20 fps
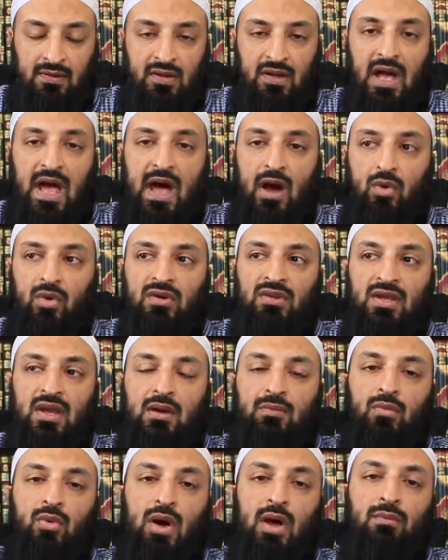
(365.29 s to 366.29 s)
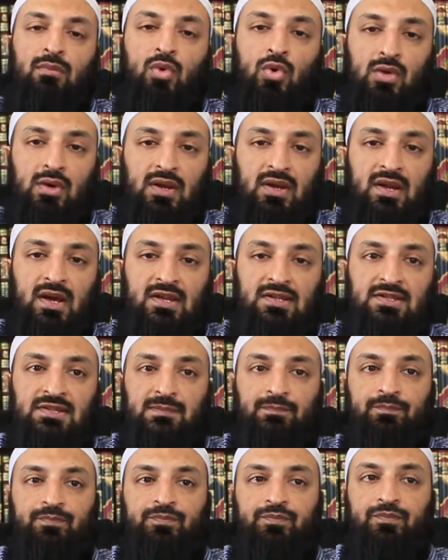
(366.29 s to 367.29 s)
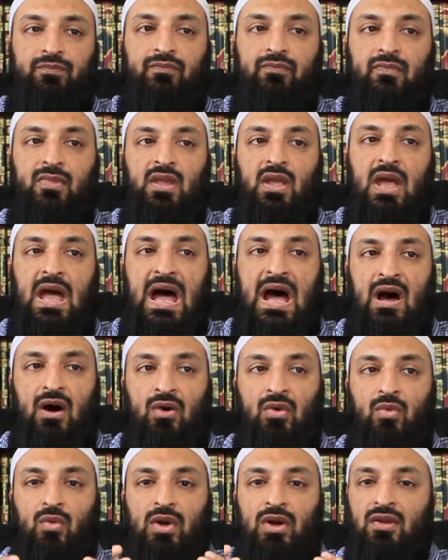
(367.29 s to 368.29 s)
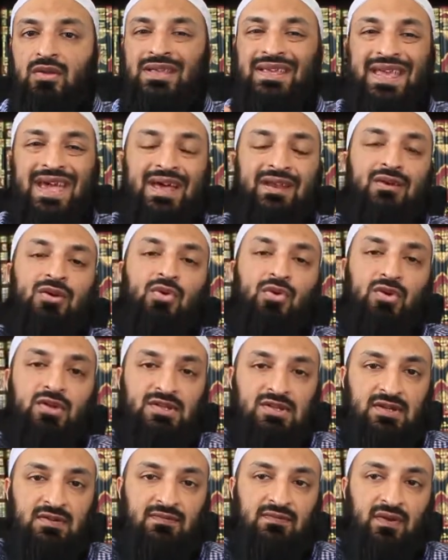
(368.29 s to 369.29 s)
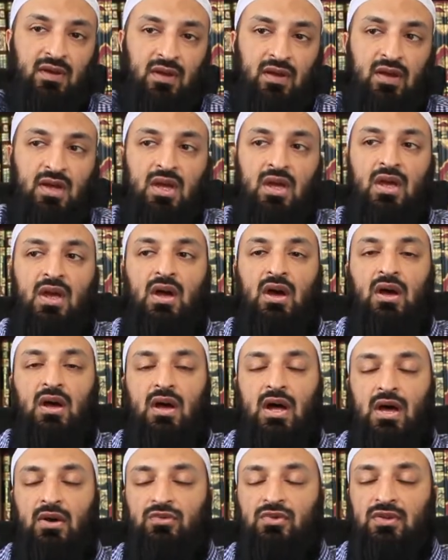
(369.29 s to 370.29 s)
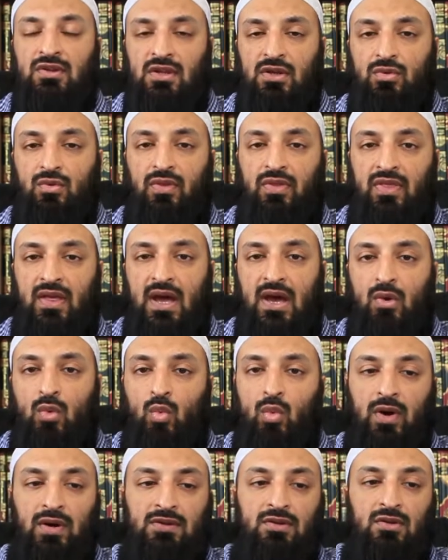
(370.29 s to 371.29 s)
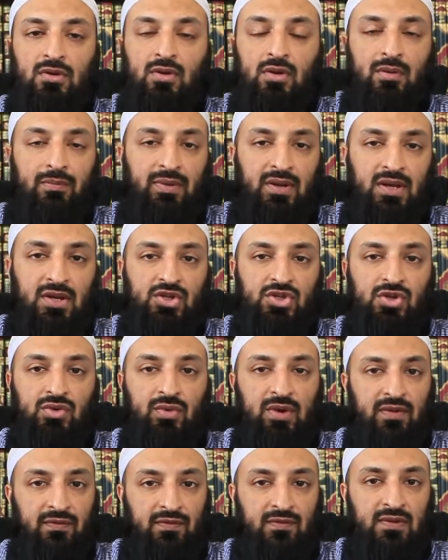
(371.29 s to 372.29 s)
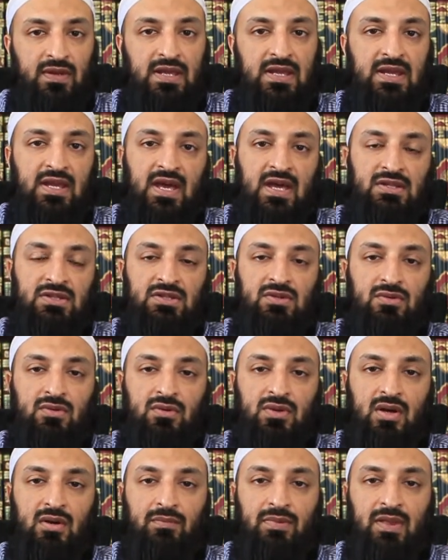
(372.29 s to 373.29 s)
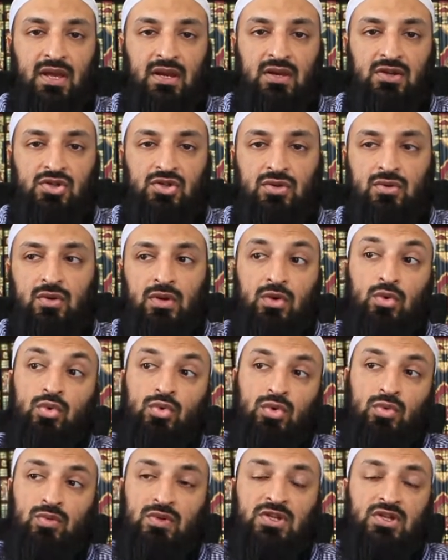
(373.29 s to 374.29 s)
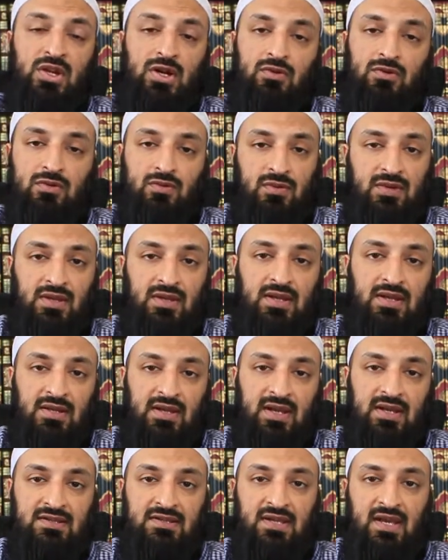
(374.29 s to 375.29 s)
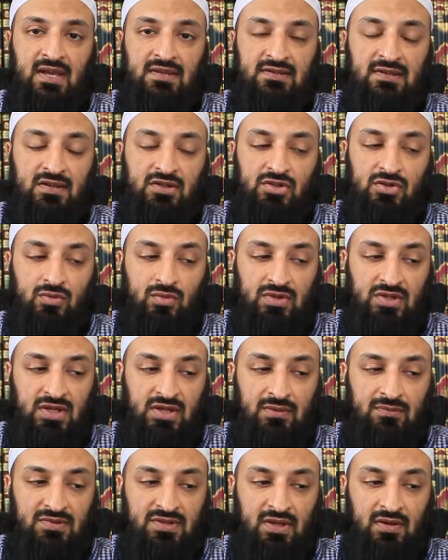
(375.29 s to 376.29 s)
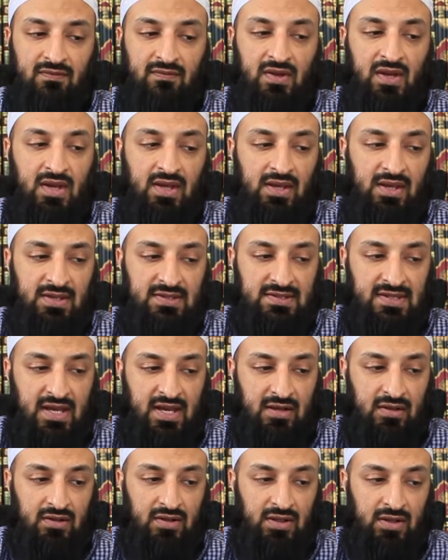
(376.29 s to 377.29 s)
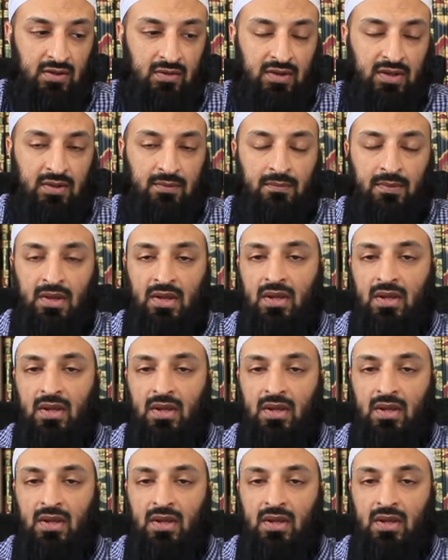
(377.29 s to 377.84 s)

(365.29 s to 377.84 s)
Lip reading: How are the abwab organized? What are the categories of fiqh? How to deal with that? Where to look up an issue if he has to look up that issue, and who to reach out to in case he has an issue which he himself is not clear in.